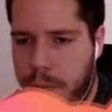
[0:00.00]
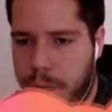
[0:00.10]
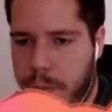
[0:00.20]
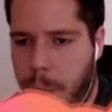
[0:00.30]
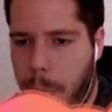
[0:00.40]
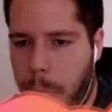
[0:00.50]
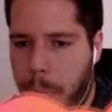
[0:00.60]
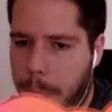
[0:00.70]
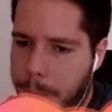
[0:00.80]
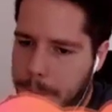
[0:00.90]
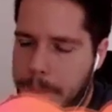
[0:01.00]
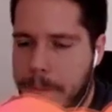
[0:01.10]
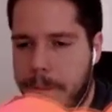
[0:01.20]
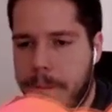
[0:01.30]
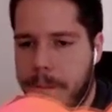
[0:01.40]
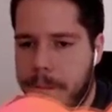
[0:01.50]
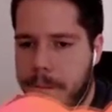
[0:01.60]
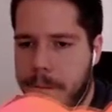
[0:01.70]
No one is speaking in this clip.